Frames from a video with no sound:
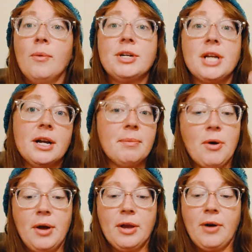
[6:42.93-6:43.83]
which ended up
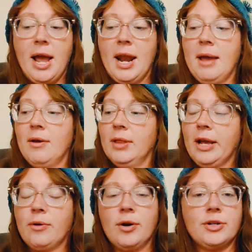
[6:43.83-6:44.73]
going great. I
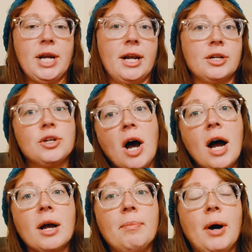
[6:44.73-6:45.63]
like crocheted a
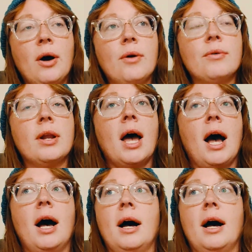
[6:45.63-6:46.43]
dog bone.